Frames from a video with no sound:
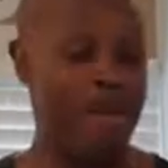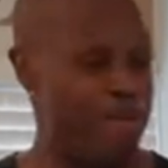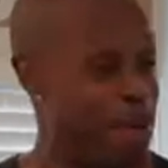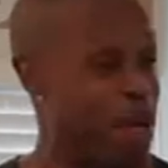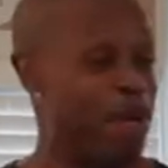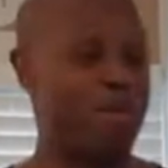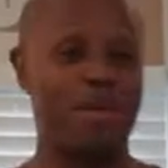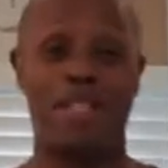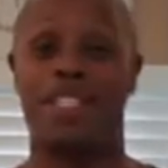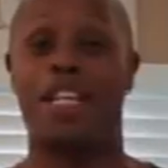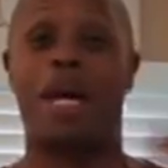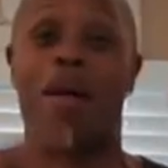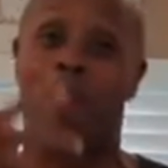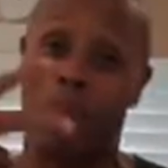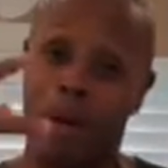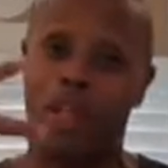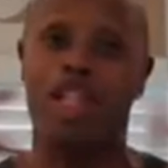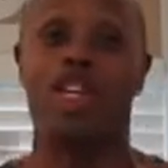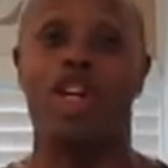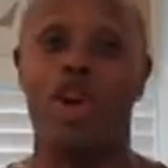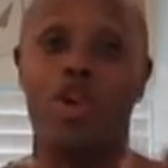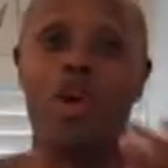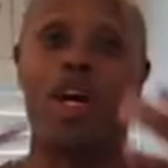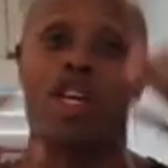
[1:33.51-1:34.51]
I made a mistake,
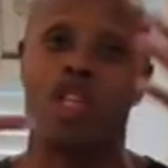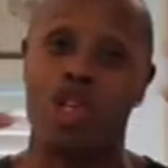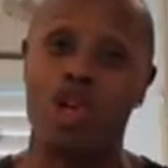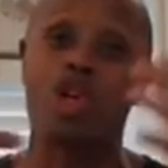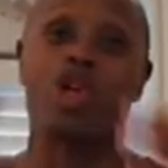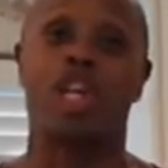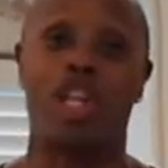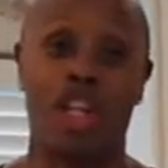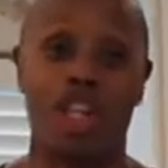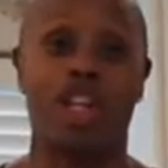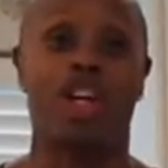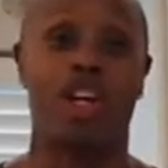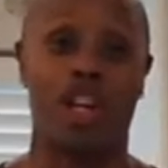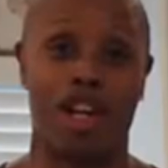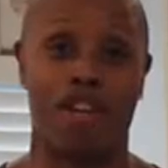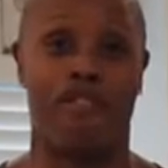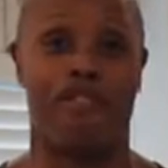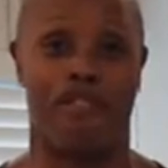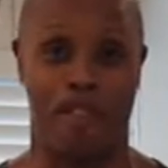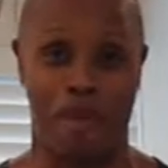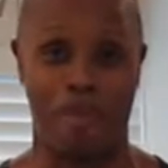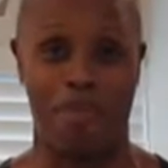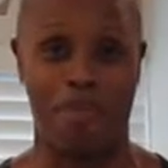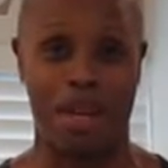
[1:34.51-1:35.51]
but you know what? You can learn
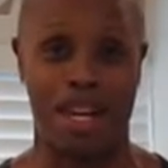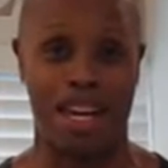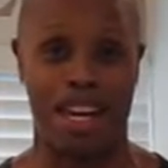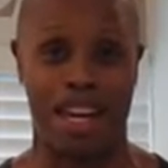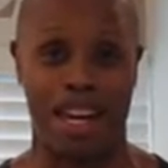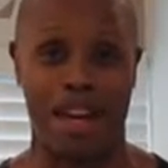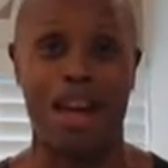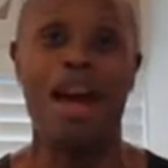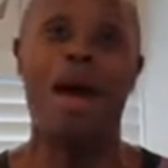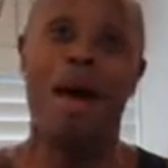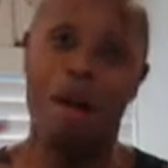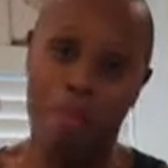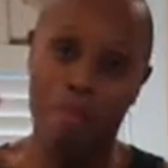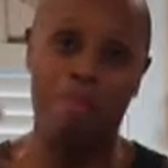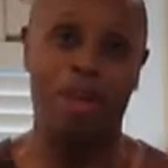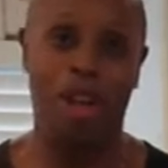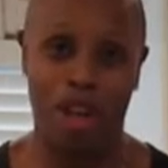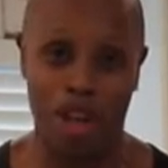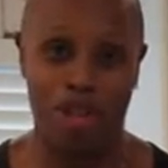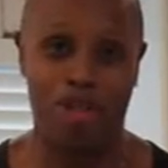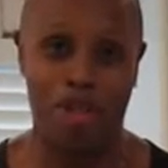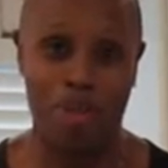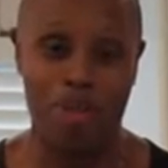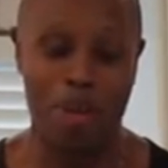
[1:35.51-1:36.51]
from me,
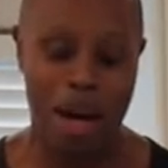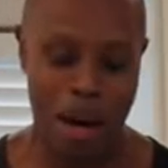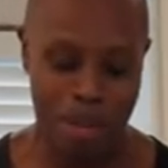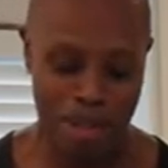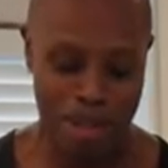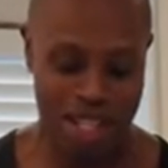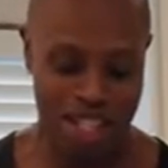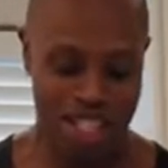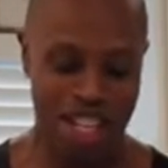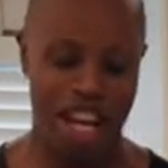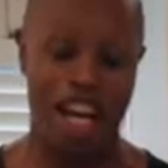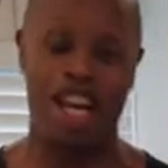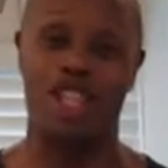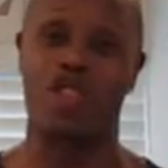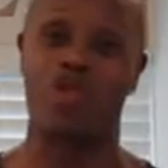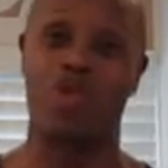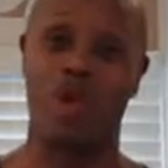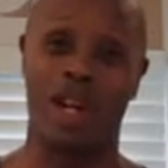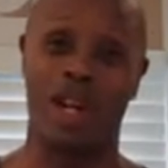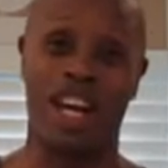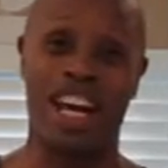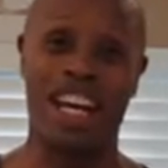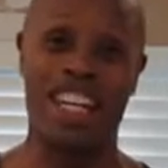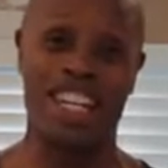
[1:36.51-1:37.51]
learn from my mistakes.
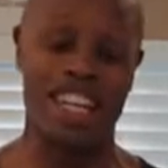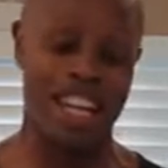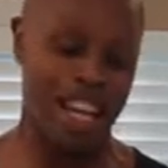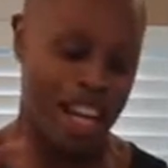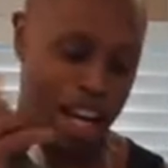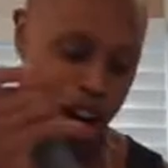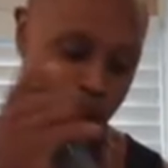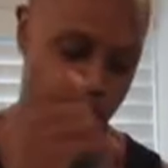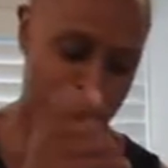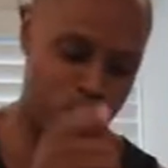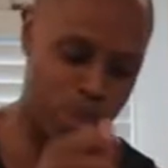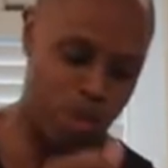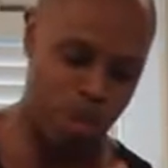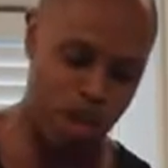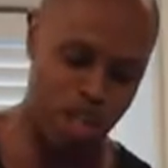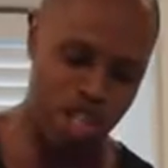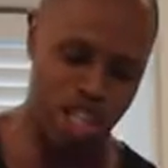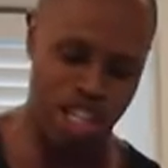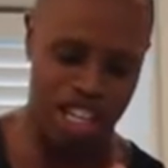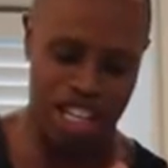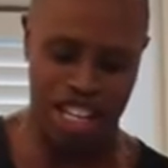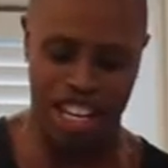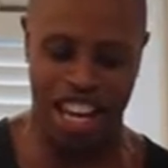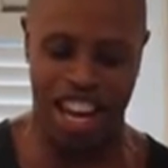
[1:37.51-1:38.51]
What I did, I was
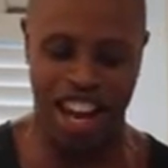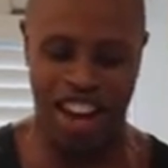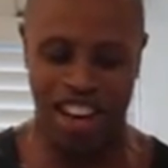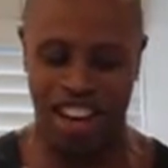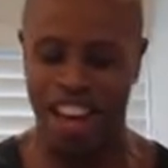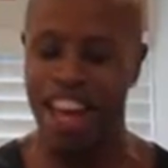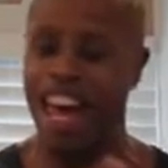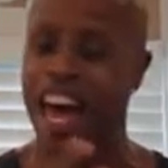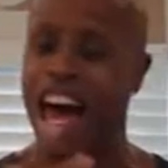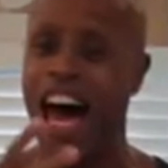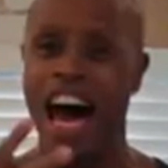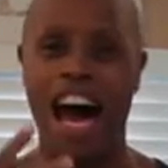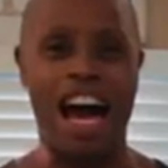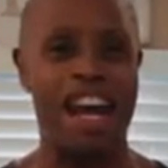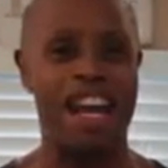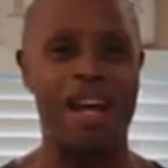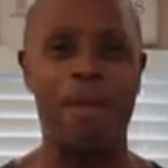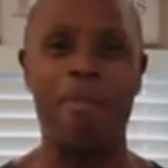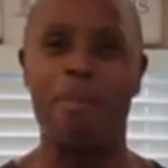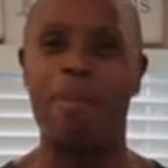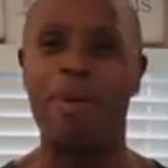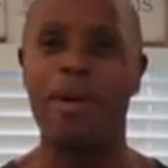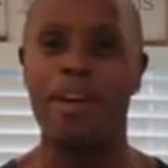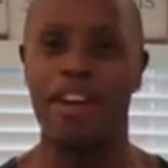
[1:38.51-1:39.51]
pushing it down, I
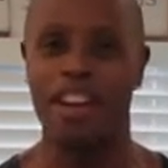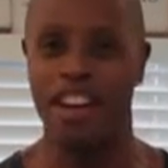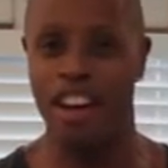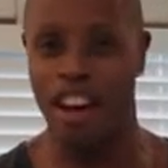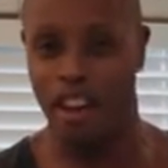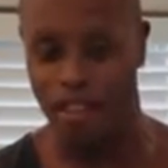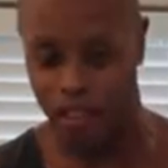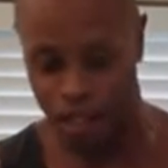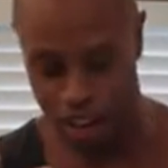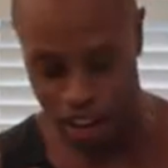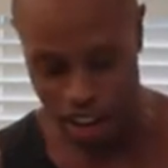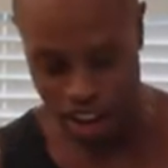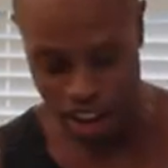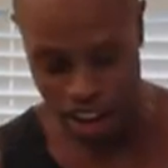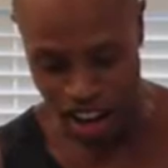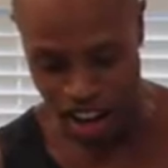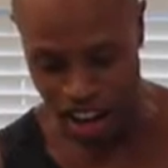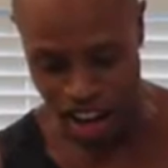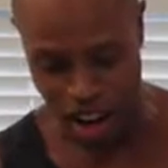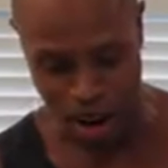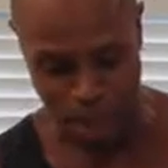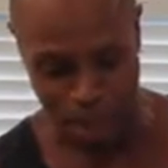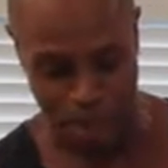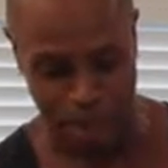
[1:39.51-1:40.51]
didn't put enough
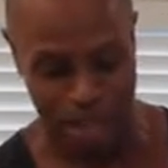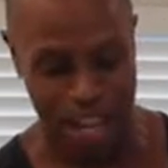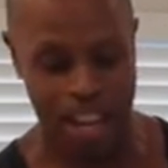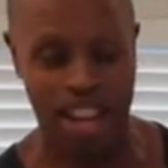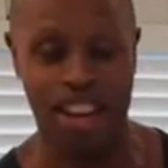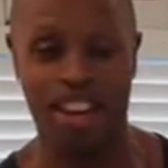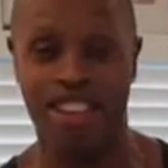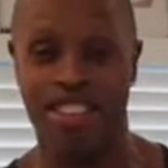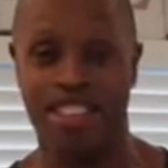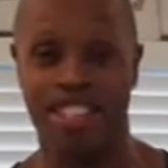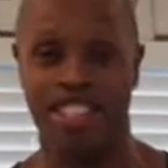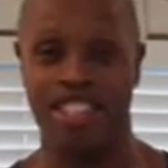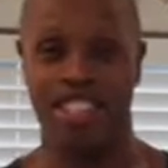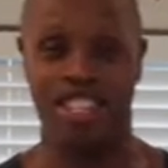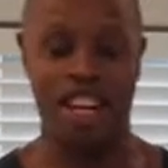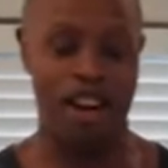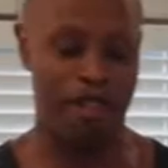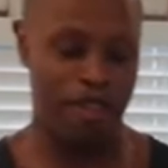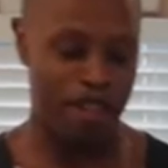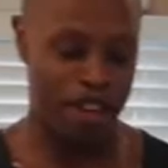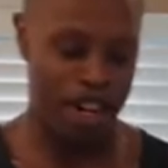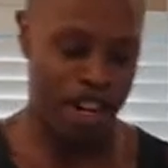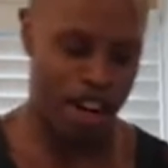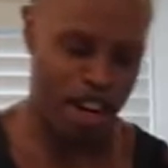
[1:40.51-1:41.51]
bananas and
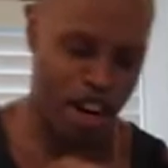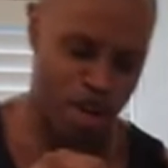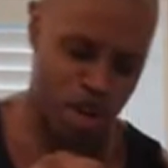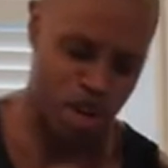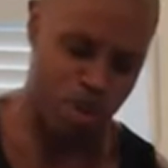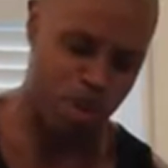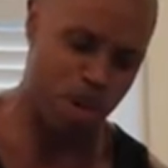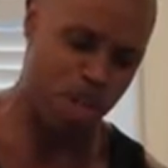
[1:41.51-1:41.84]
stuff in here, and I was